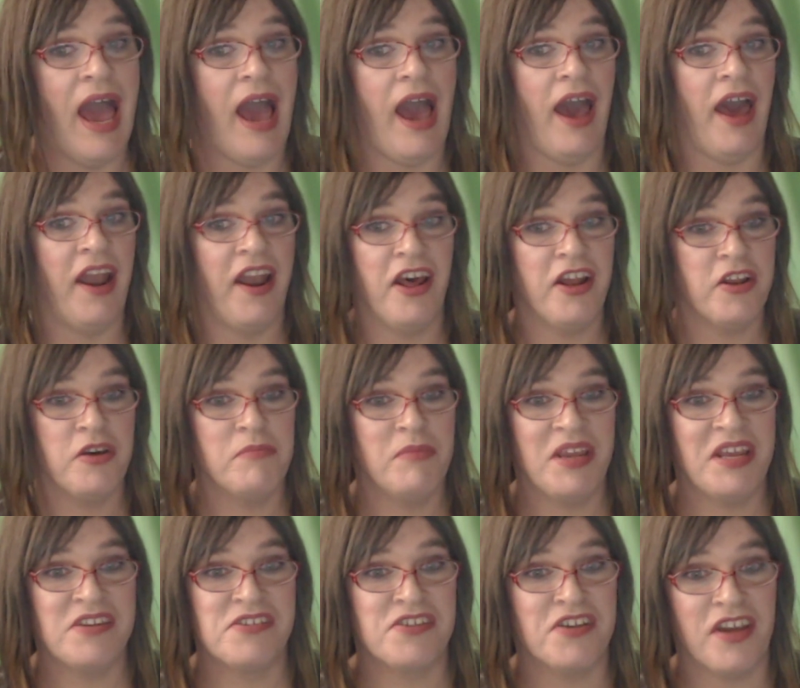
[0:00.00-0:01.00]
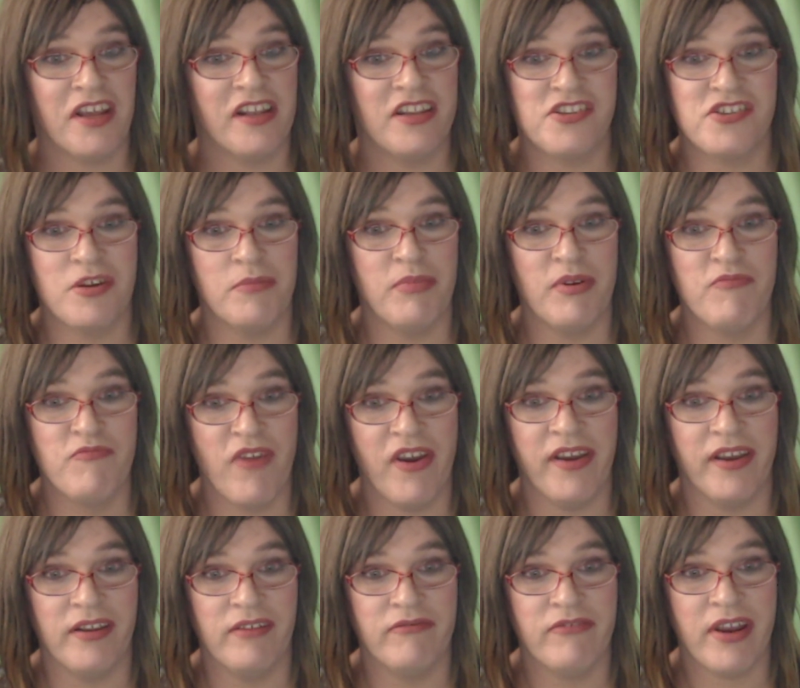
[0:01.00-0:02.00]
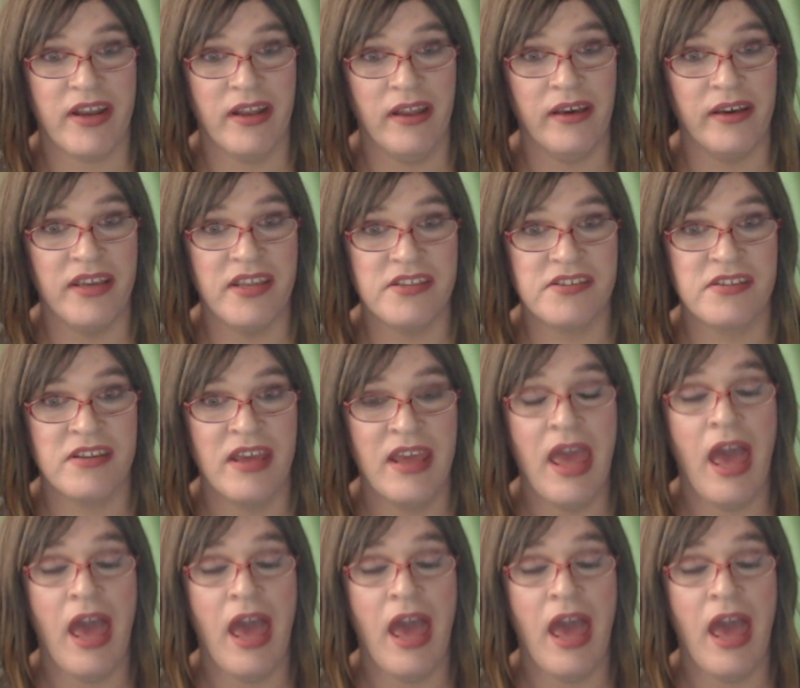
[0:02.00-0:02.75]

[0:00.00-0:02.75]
And I don't mean cyclists jumping red lights,